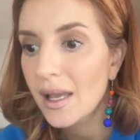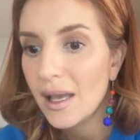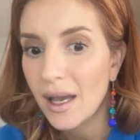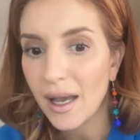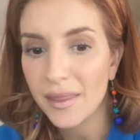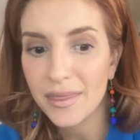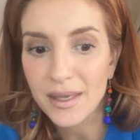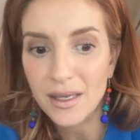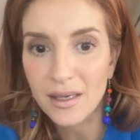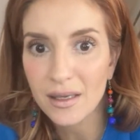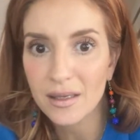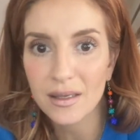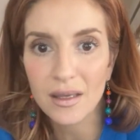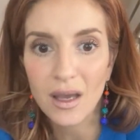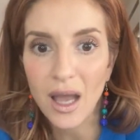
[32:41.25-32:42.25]

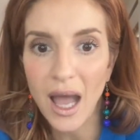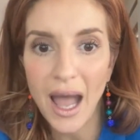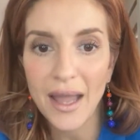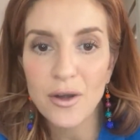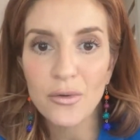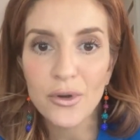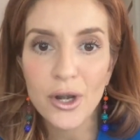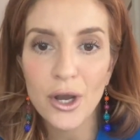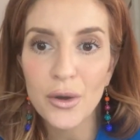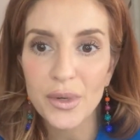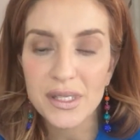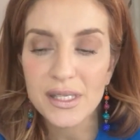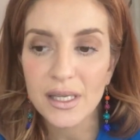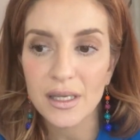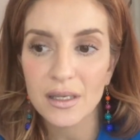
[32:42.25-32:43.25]
I don't know.
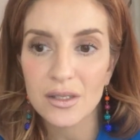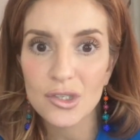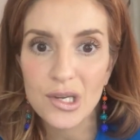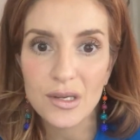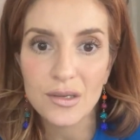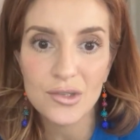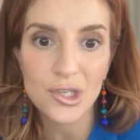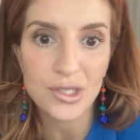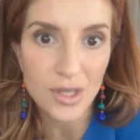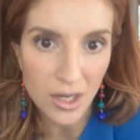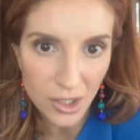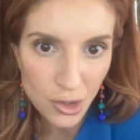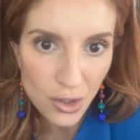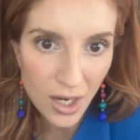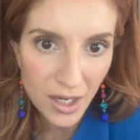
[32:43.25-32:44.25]
It's like she's on
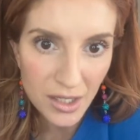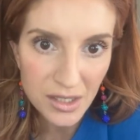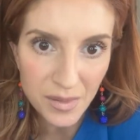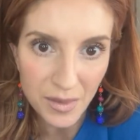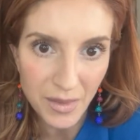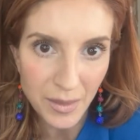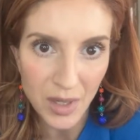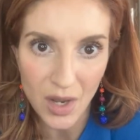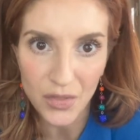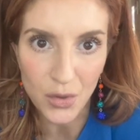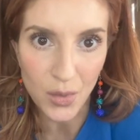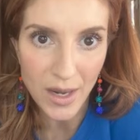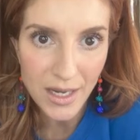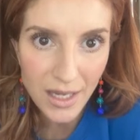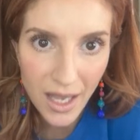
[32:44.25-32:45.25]
drugs, but maybe not the
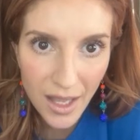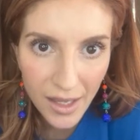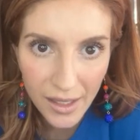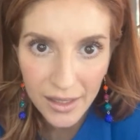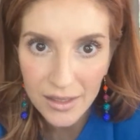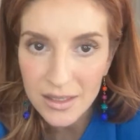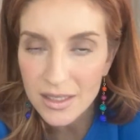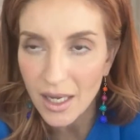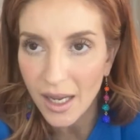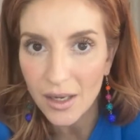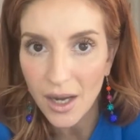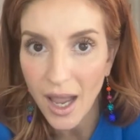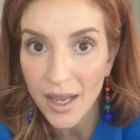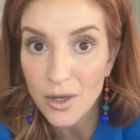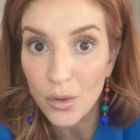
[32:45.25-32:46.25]
right kind.
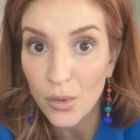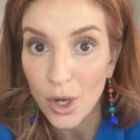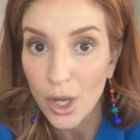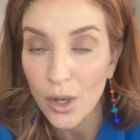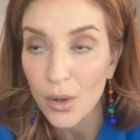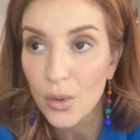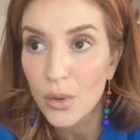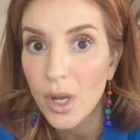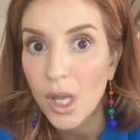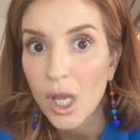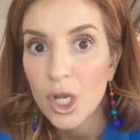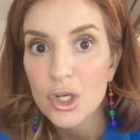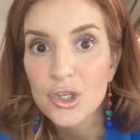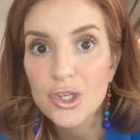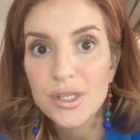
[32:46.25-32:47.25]
I don't know.
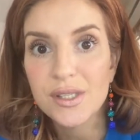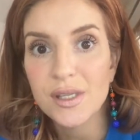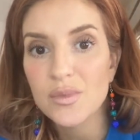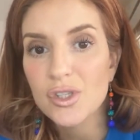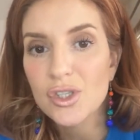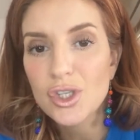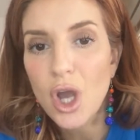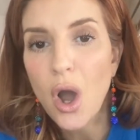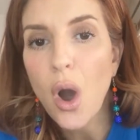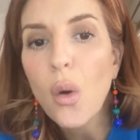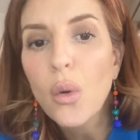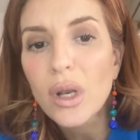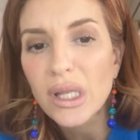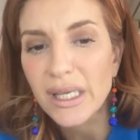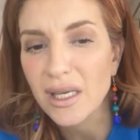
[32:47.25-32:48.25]
She seems
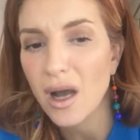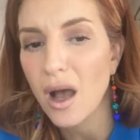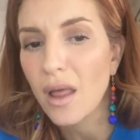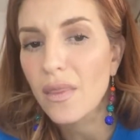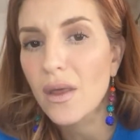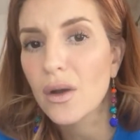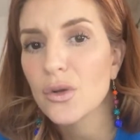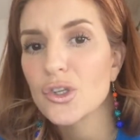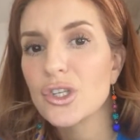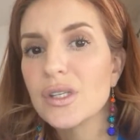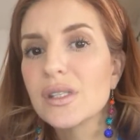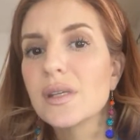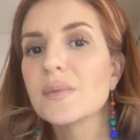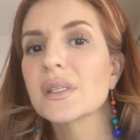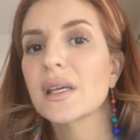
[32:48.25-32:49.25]
totally gone though. She
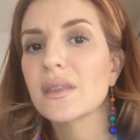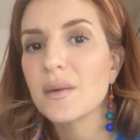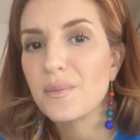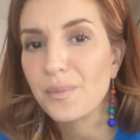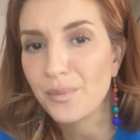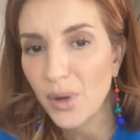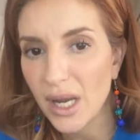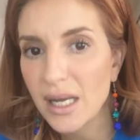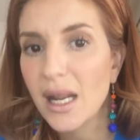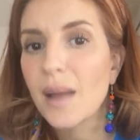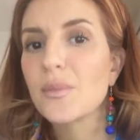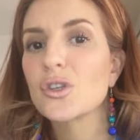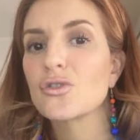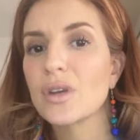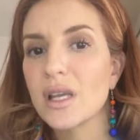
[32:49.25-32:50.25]
seems like the brain
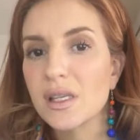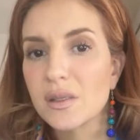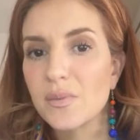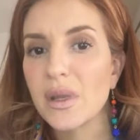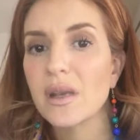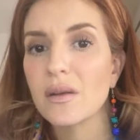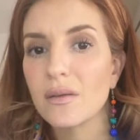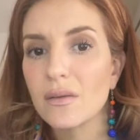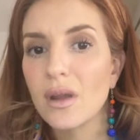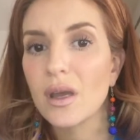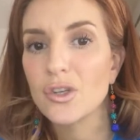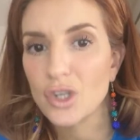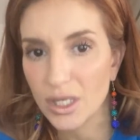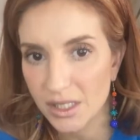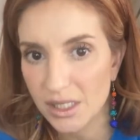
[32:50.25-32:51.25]
chemistry has been
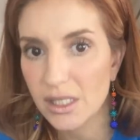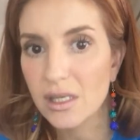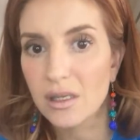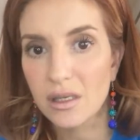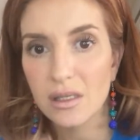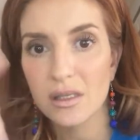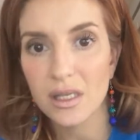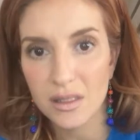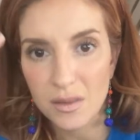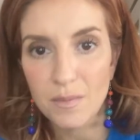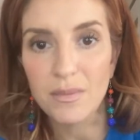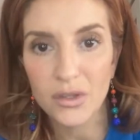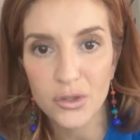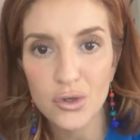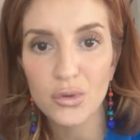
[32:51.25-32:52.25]
adjusted. It's
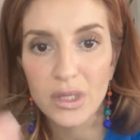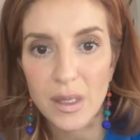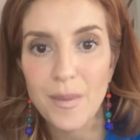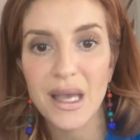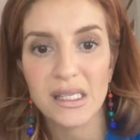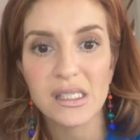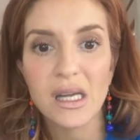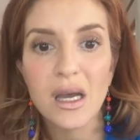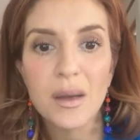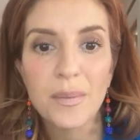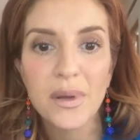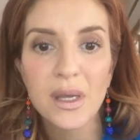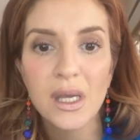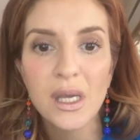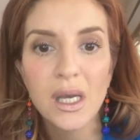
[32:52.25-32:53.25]
truly messed up.
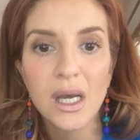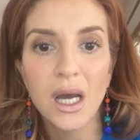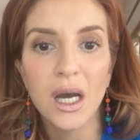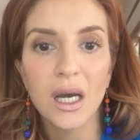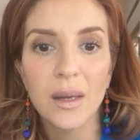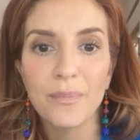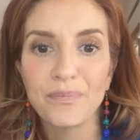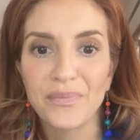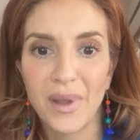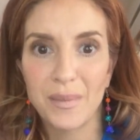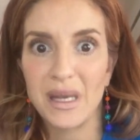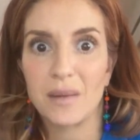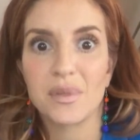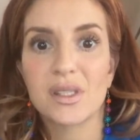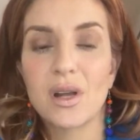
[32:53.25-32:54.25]
I mean,
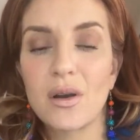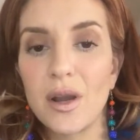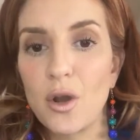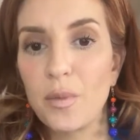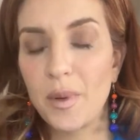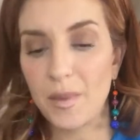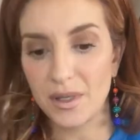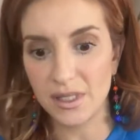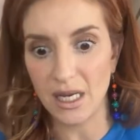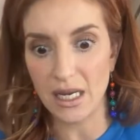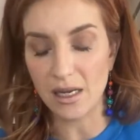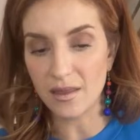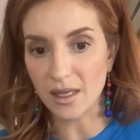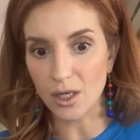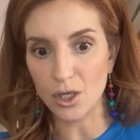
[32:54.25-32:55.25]
I'm sorry. I hope I'm not saying
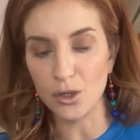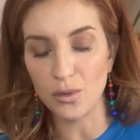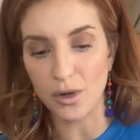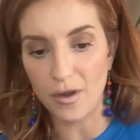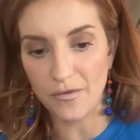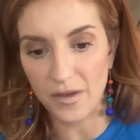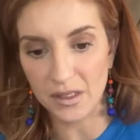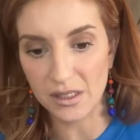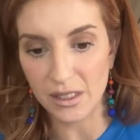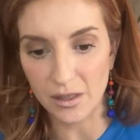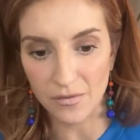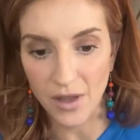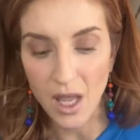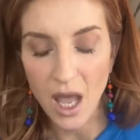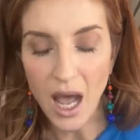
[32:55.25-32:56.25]
anything new or
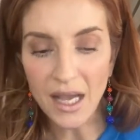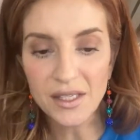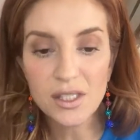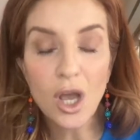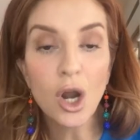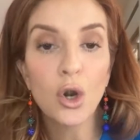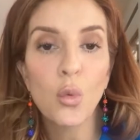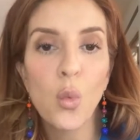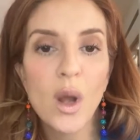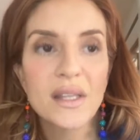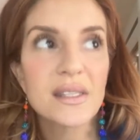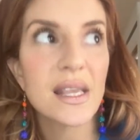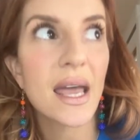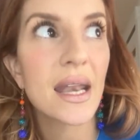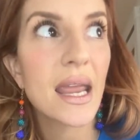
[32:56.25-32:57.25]
offensive. I saw her once
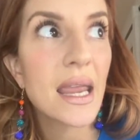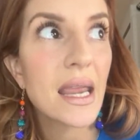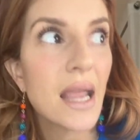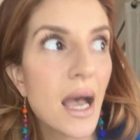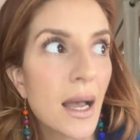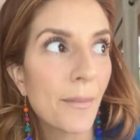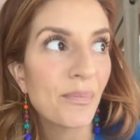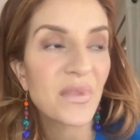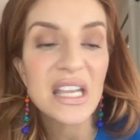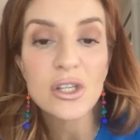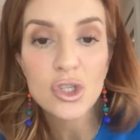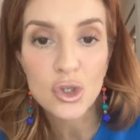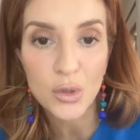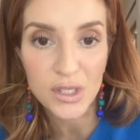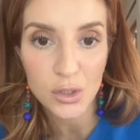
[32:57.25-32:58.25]
at a Kids'
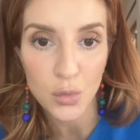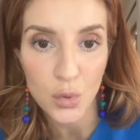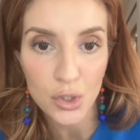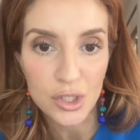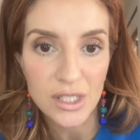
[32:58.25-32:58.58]
Choice Awards.